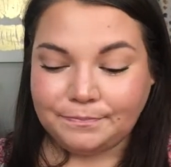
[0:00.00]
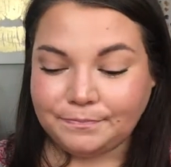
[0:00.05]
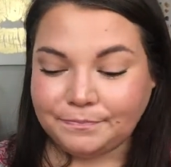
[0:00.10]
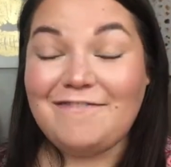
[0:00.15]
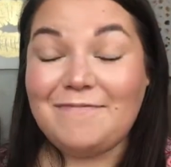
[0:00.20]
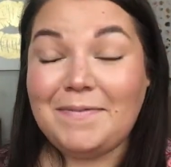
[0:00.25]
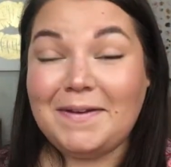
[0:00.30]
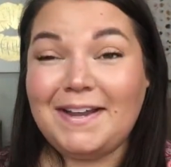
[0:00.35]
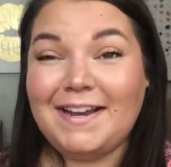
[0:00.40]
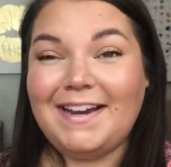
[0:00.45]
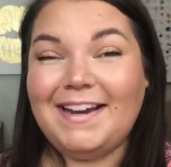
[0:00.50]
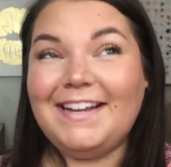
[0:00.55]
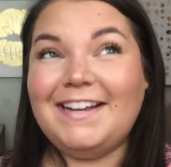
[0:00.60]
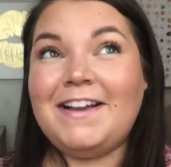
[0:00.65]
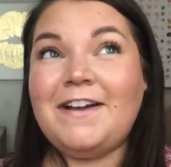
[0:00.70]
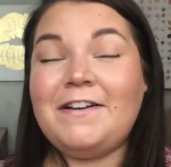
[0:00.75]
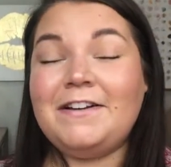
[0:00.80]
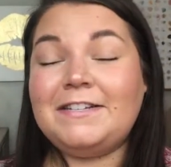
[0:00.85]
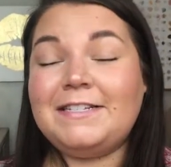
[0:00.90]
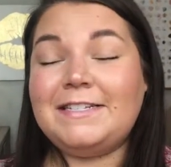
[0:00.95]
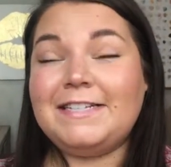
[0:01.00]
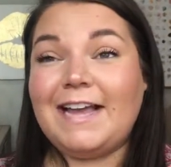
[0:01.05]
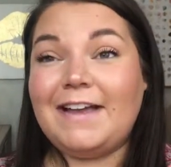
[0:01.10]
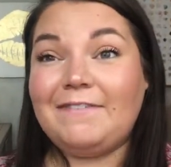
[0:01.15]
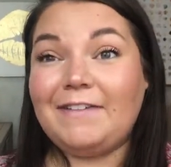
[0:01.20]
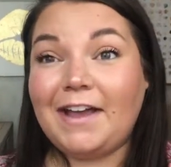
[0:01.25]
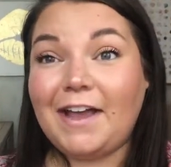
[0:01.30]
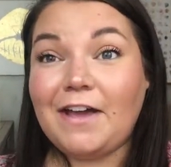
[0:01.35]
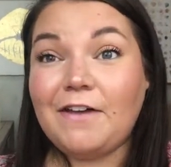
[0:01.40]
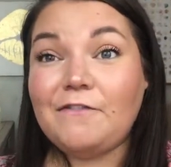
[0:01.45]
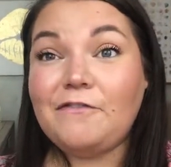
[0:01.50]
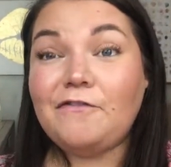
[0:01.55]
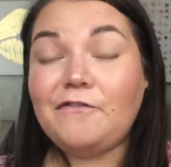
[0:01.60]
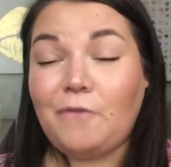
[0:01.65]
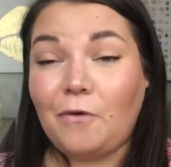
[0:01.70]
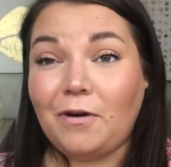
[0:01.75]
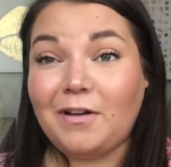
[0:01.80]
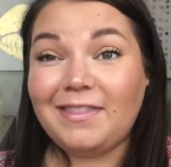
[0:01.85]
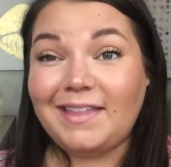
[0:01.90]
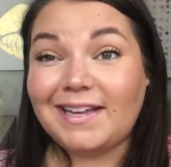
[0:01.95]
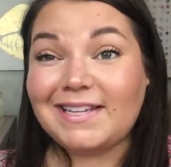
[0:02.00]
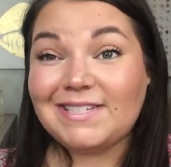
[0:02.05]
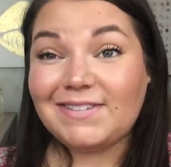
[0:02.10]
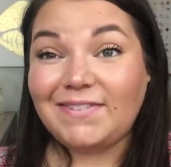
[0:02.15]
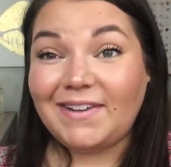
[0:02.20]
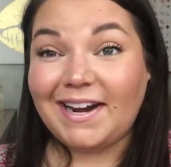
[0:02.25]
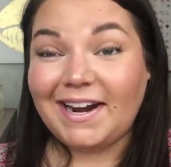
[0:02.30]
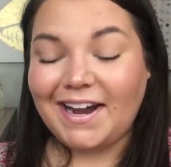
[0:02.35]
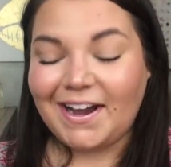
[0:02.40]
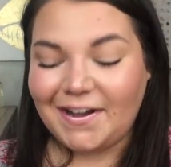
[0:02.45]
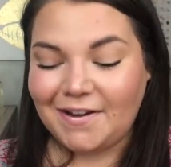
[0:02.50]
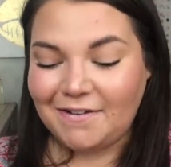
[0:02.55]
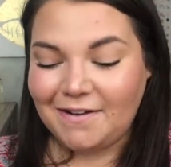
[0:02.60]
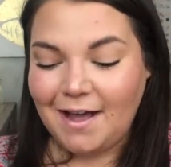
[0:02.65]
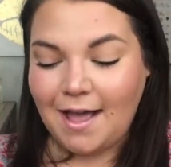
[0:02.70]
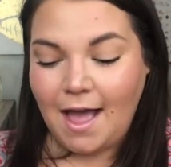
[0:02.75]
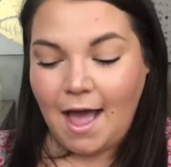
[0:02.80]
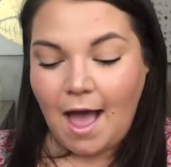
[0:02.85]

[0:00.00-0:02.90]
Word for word: I've been saving it for this video.